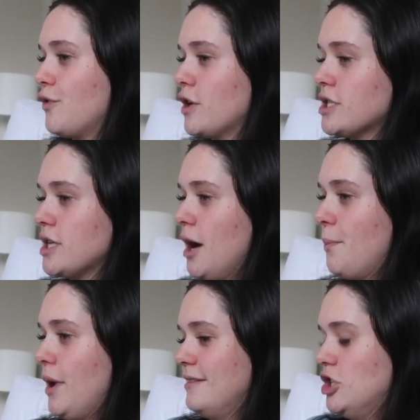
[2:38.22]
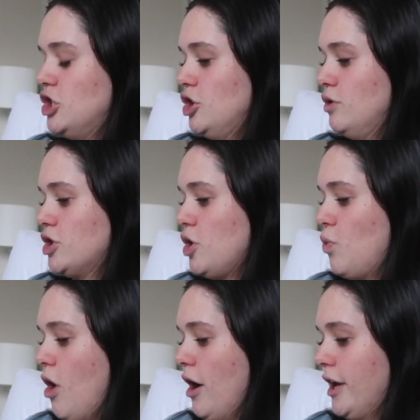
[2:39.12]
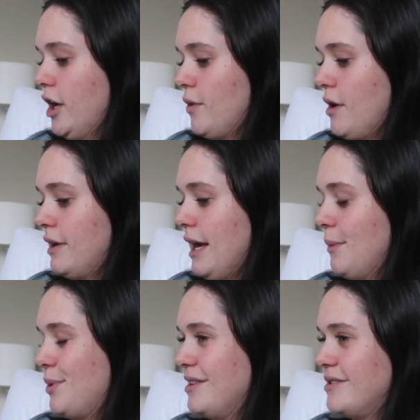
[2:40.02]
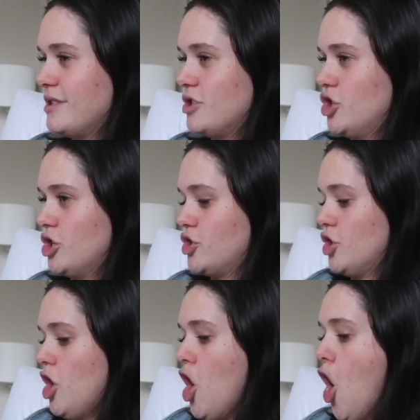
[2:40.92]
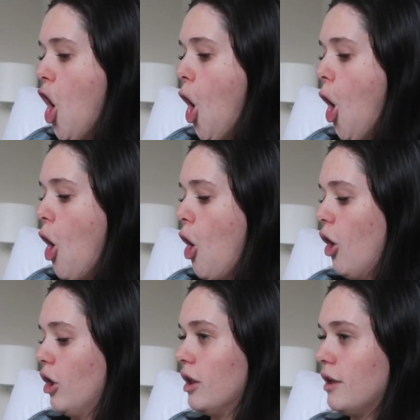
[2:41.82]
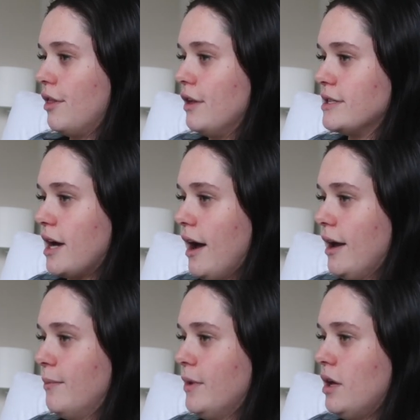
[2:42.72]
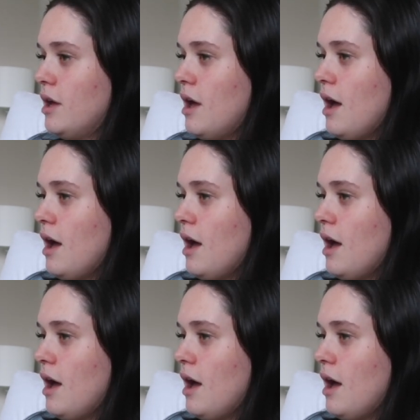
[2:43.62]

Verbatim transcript: first up, due to walking around campus just all the time,